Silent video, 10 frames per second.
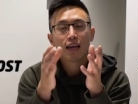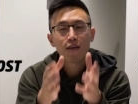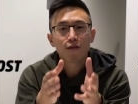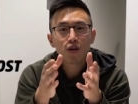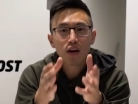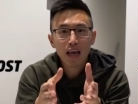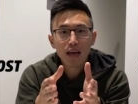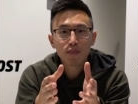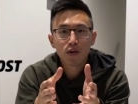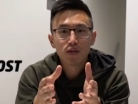if you're
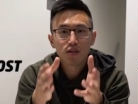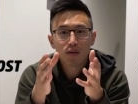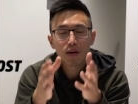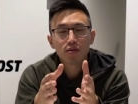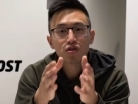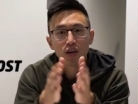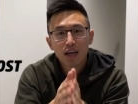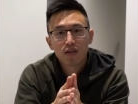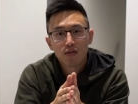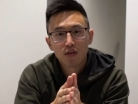able to be able to
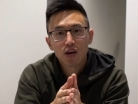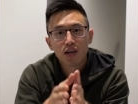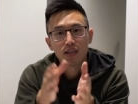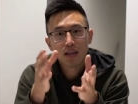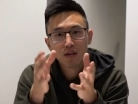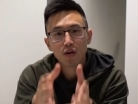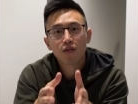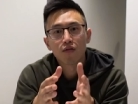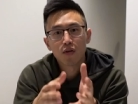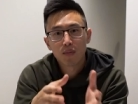track your food costs and
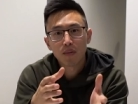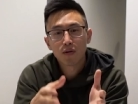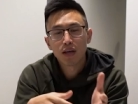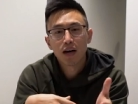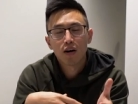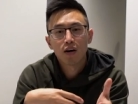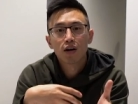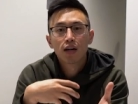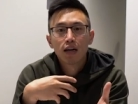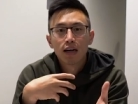look for people that are
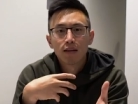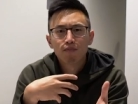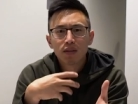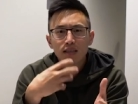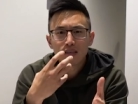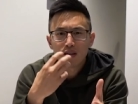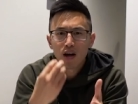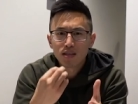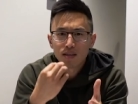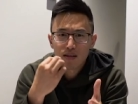um, these
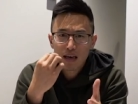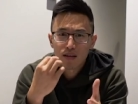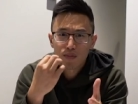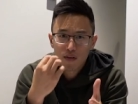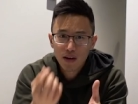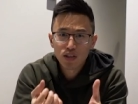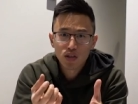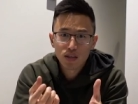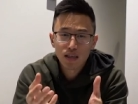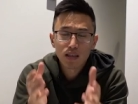lost theft
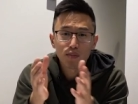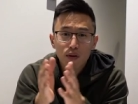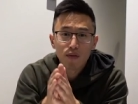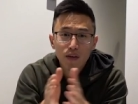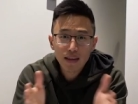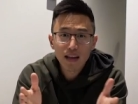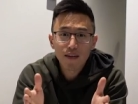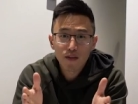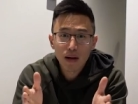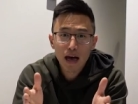preventions and to prevent
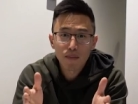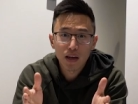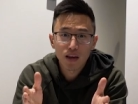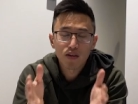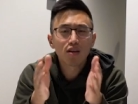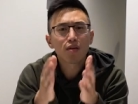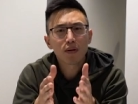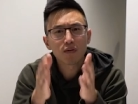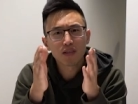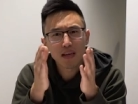that from happening, you're gonna be able